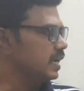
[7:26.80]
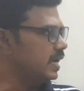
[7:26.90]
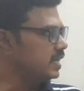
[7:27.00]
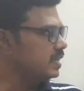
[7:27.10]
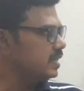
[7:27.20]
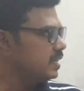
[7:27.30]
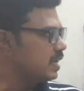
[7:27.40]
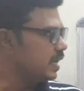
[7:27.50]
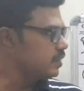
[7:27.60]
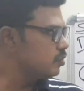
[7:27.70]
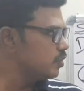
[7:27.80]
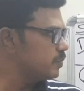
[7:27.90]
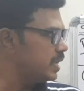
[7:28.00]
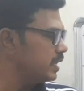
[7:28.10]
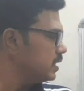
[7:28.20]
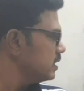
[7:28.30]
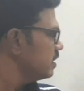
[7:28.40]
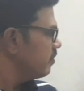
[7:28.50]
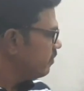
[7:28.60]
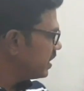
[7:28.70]
And I hope that
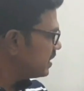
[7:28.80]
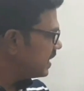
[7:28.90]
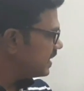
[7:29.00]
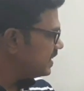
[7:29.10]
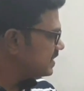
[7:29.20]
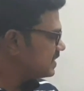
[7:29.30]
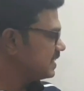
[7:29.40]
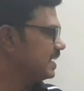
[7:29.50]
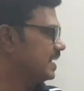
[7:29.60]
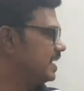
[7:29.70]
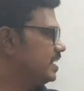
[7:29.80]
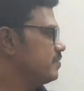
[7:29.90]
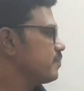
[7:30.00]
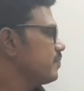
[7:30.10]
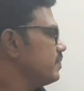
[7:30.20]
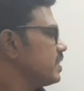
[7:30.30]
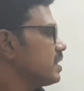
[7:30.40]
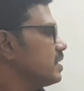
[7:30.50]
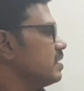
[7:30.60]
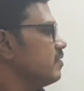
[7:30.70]
when there is
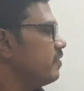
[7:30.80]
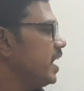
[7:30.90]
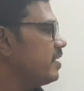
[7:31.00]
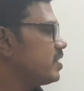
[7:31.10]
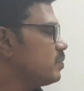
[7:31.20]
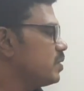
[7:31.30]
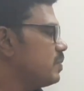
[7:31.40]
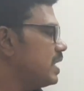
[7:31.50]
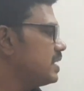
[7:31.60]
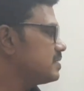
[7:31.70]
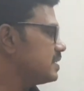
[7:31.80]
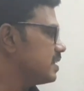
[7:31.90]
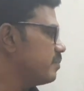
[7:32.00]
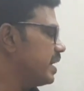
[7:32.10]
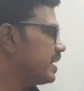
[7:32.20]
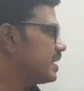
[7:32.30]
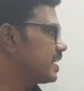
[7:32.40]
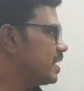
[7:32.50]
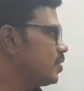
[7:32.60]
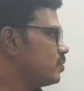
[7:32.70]
favorable balance in the bank
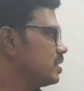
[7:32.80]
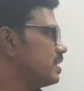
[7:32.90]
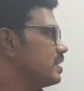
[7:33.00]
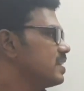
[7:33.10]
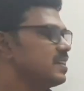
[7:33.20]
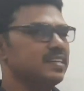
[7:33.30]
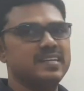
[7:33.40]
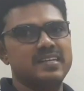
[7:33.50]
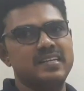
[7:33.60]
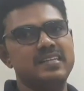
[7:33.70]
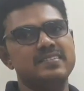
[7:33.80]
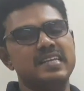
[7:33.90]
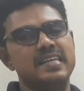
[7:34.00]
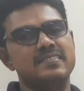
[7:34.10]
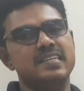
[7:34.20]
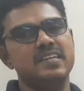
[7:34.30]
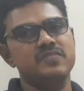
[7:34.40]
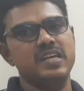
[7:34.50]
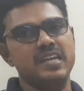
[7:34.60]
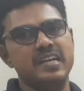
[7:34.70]
account, it is an asset of
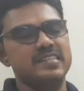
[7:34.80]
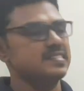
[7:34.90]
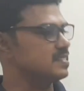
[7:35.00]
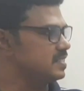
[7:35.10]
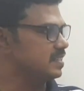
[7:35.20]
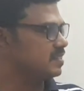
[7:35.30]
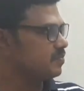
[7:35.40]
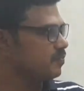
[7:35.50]
the organization.